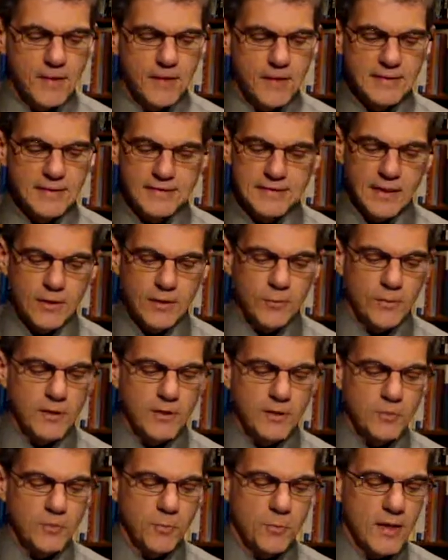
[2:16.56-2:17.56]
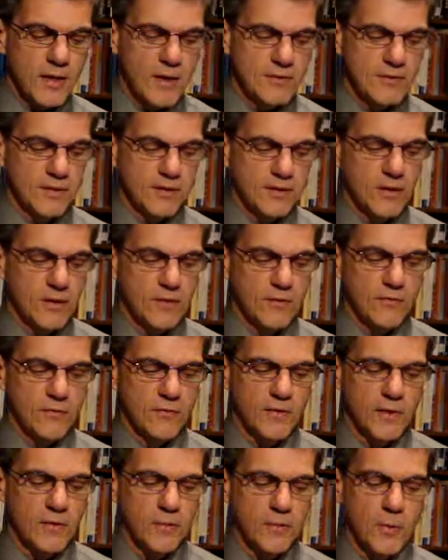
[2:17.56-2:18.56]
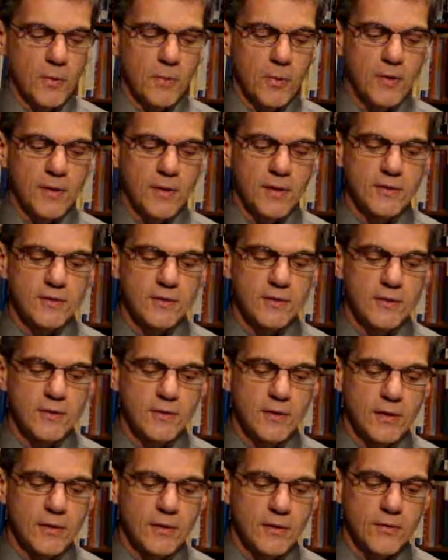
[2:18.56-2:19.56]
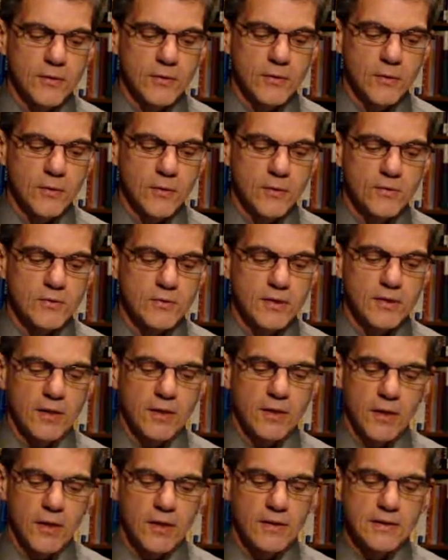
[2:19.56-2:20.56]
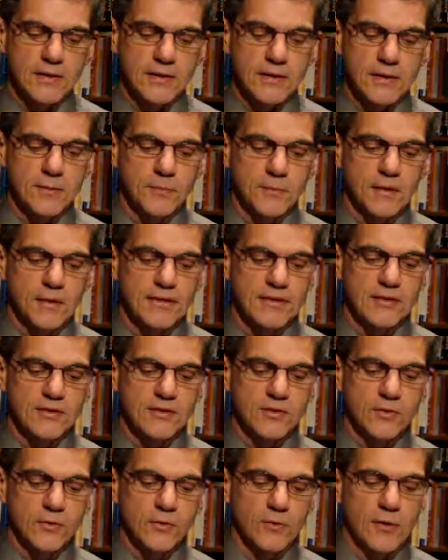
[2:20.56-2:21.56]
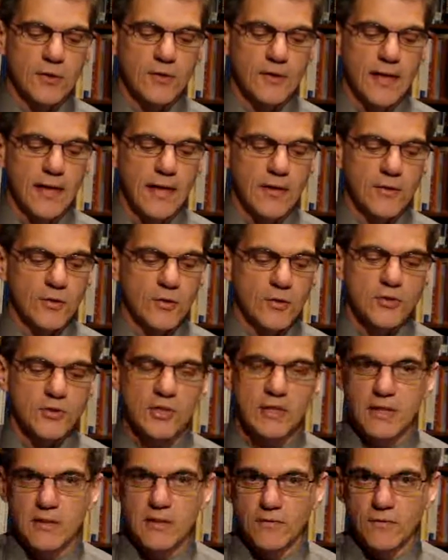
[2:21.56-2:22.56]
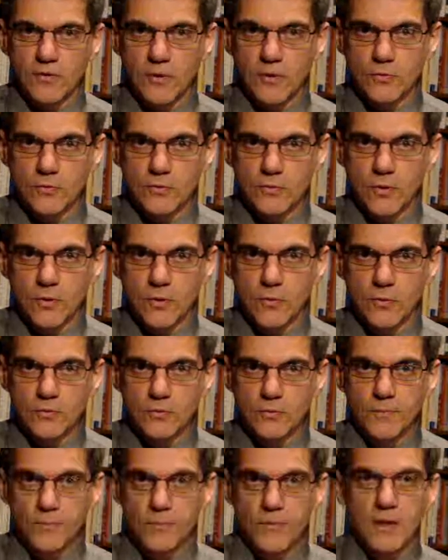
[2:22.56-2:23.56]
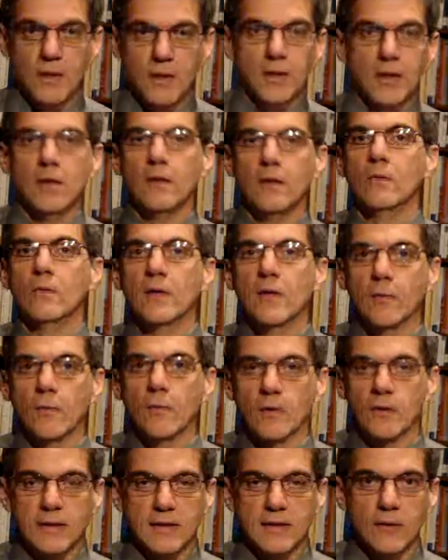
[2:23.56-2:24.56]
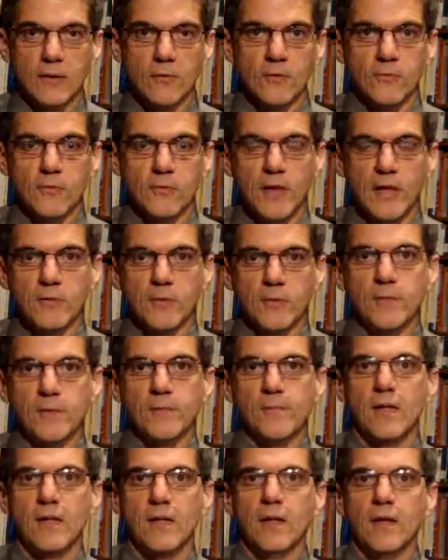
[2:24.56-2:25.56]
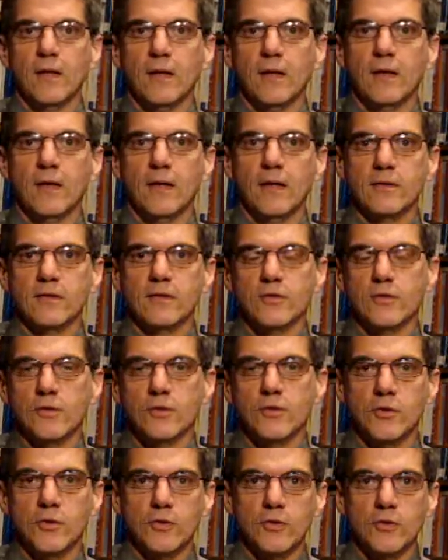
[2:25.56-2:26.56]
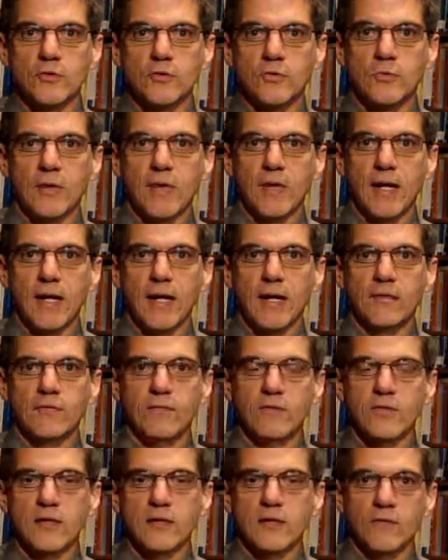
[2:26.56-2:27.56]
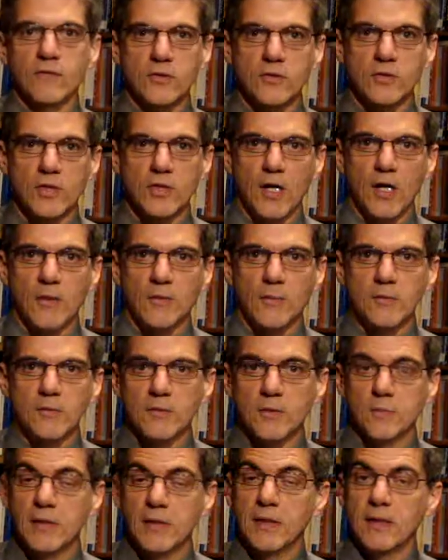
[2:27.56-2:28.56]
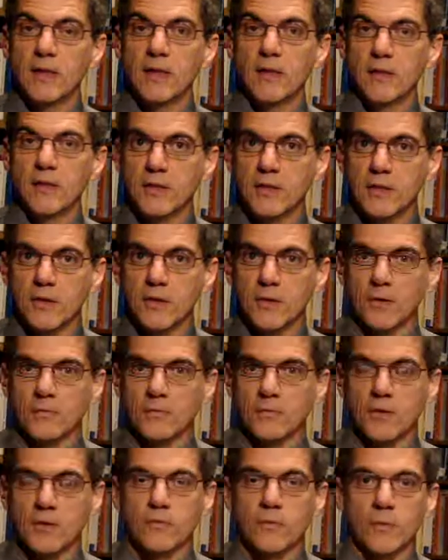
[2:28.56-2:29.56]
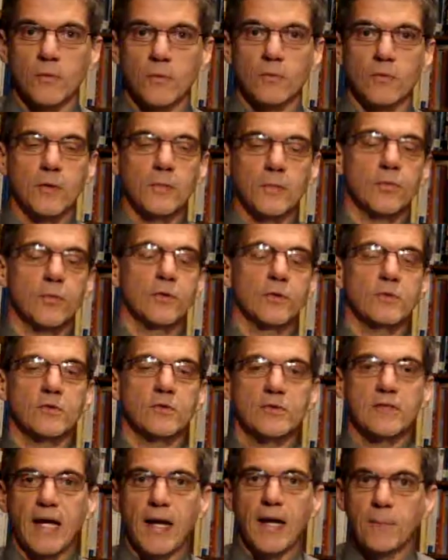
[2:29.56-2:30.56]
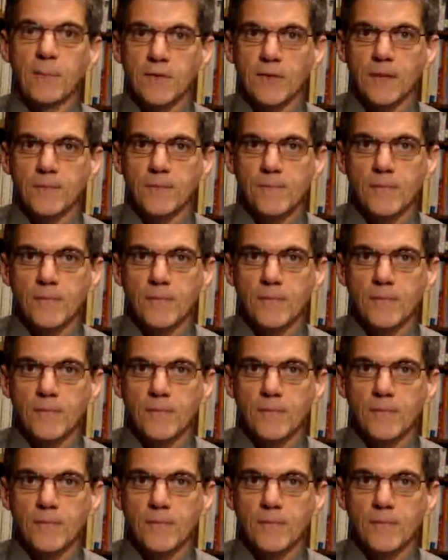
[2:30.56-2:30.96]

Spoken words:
The second one is process conflict, where parties agree on the goals and the content, but disagree on how to achieve those goals. When I worked at that refinery, certain units would have different jobs depending on the year. If we were going to produce naphtha